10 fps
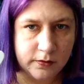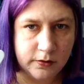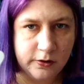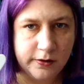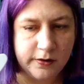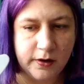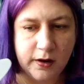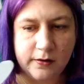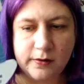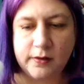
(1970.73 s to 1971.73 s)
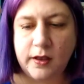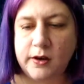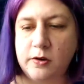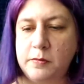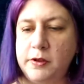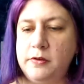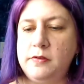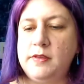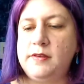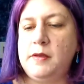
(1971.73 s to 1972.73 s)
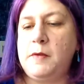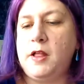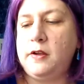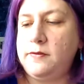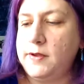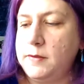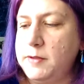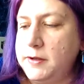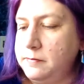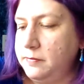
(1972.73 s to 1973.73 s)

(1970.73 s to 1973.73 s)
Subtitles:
which is a nice lighter blue in the same color family.